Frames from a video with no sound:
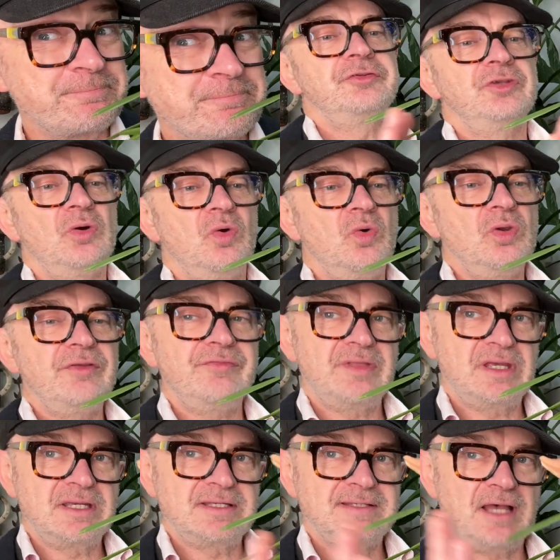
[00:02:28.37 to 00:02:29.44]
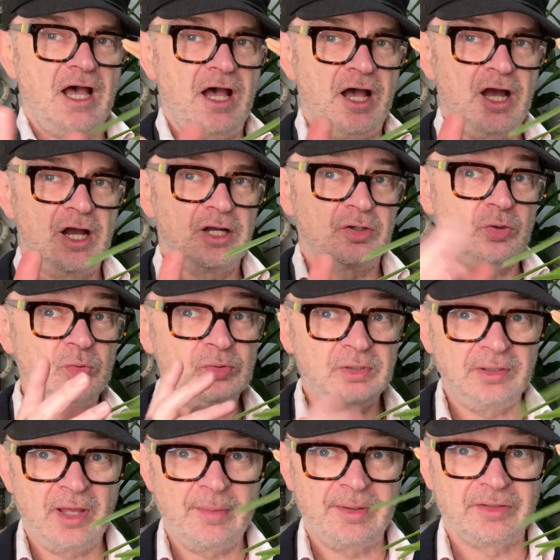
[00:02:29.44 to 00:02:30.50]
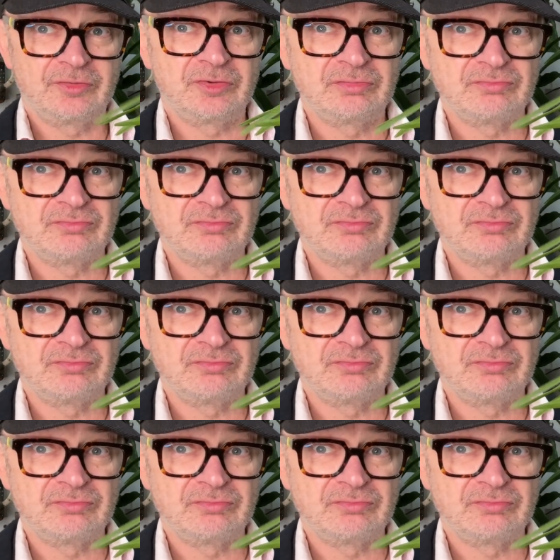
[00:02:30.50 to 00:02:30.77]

So all of these are cool climate